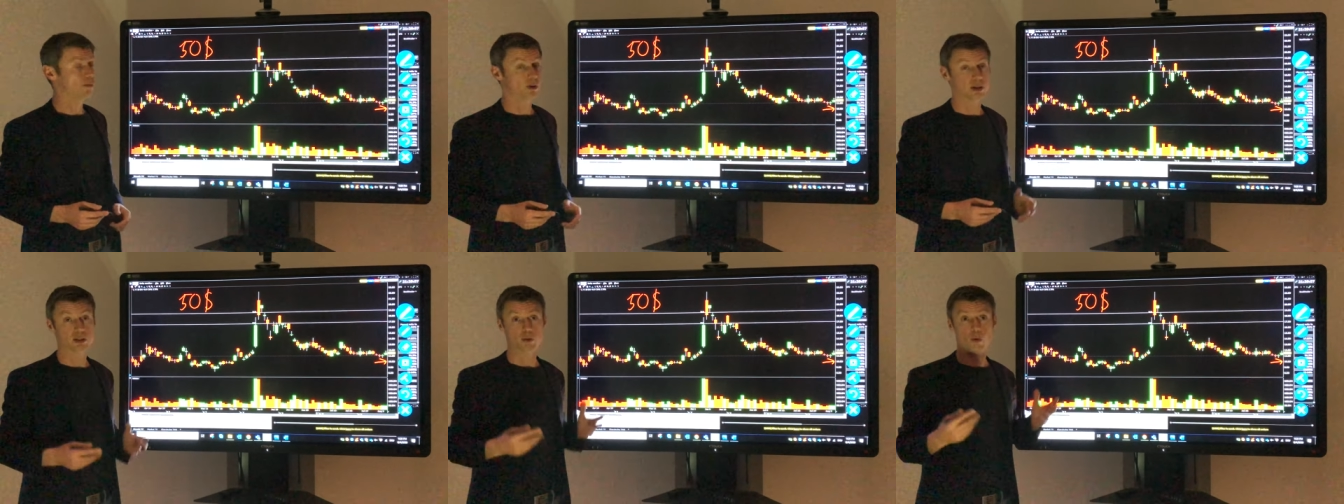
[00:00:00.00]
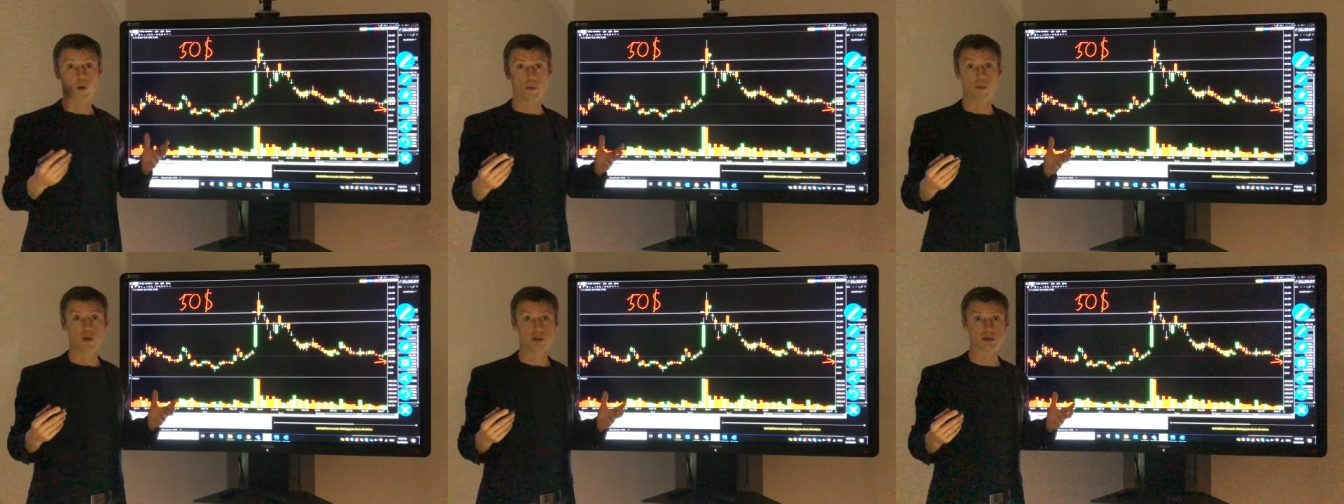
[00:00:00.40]
what is
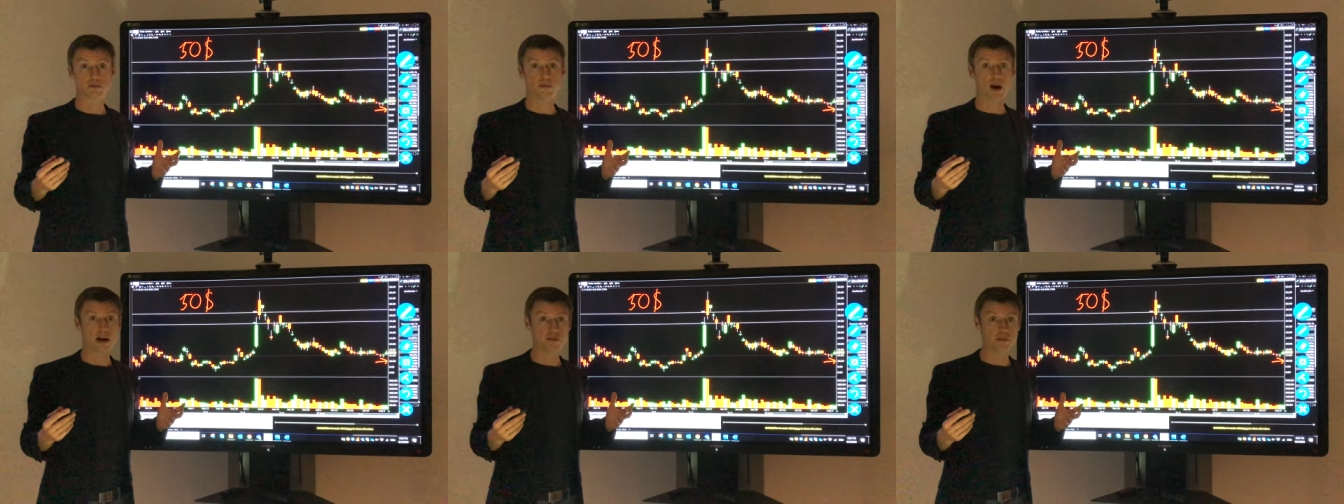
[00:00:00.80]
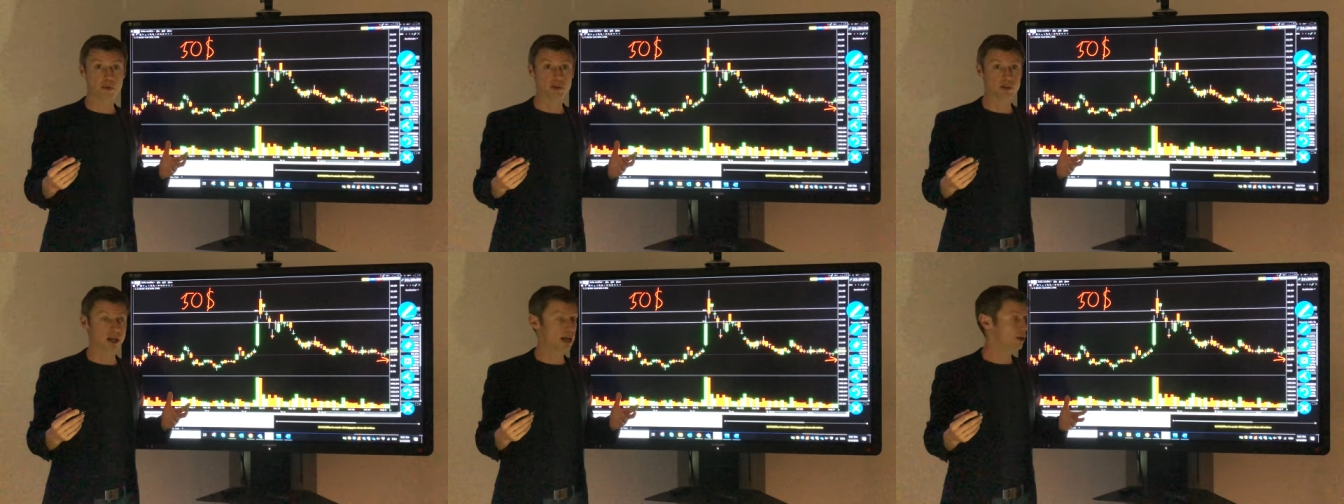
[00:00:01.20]
almost
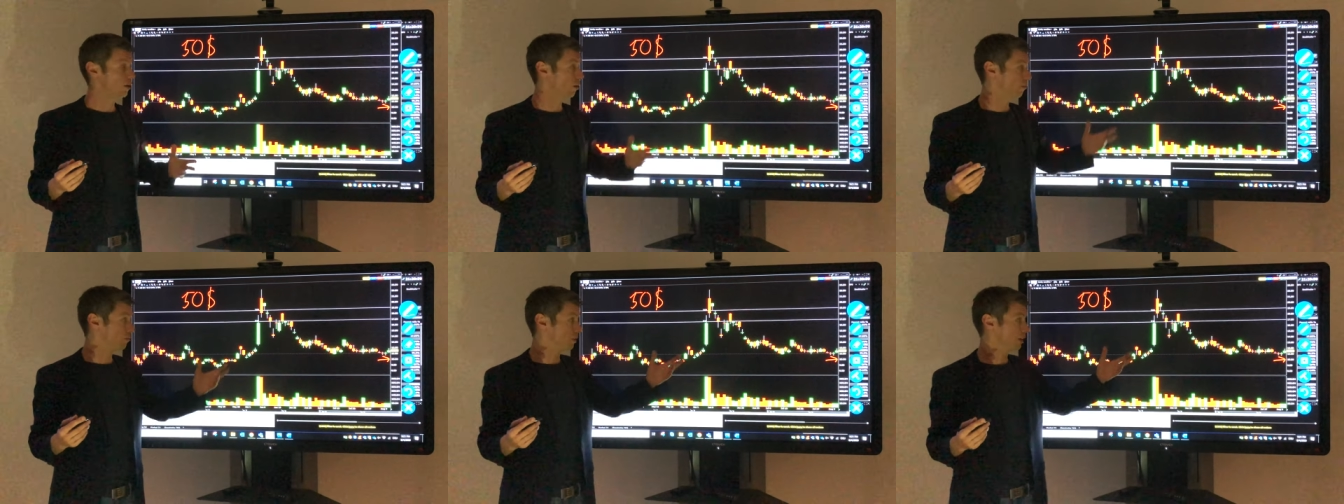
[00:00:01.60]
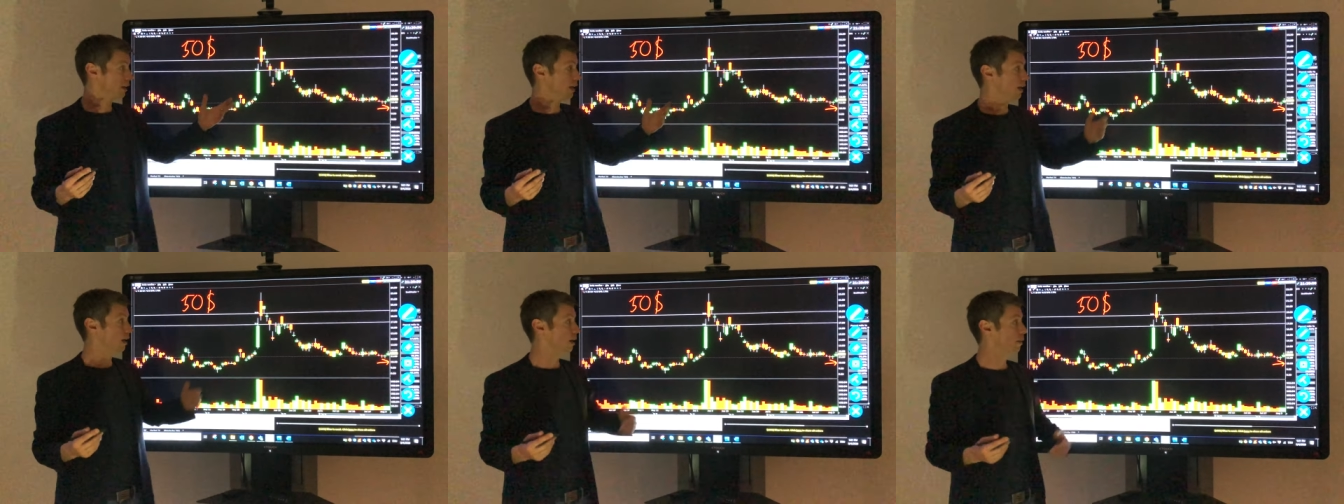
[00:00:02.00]
5% of
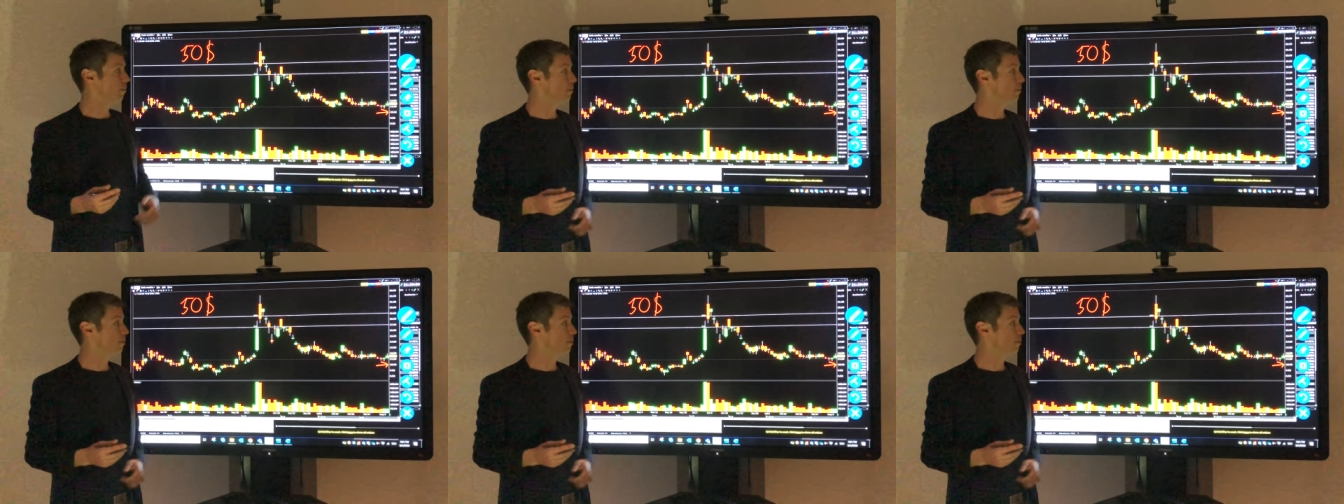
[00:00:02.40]
the